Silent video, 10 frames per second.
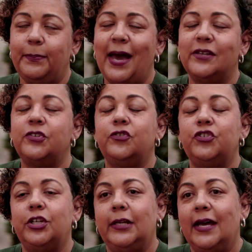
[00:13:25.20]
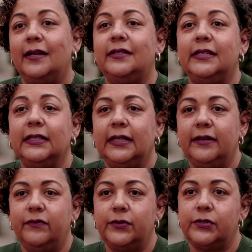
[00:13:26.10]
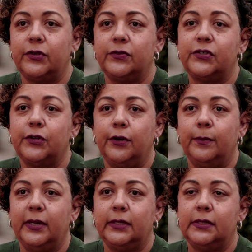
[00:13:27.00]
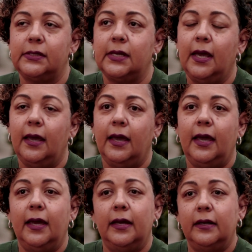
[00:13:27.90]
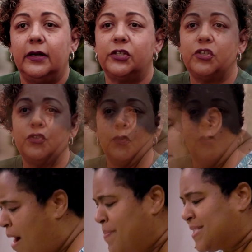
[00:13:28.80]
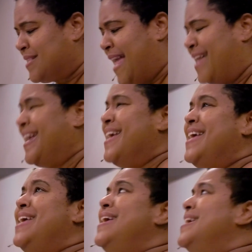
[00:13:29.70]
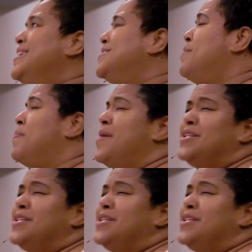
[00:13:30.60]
Pastor Chinetta delivers her sermons in a storytelling style.